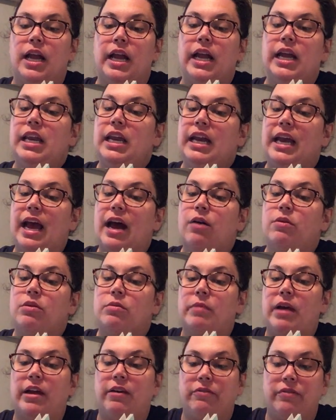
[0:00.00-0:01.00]
Eating out with
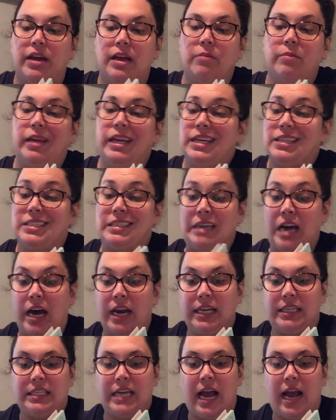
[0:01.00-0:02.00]
my family is not
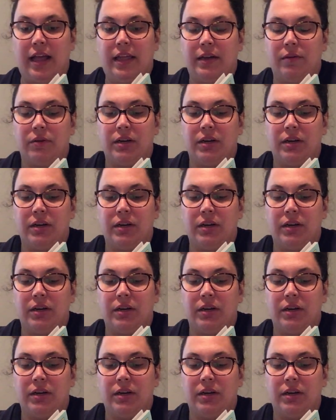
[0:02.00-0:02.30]
exactly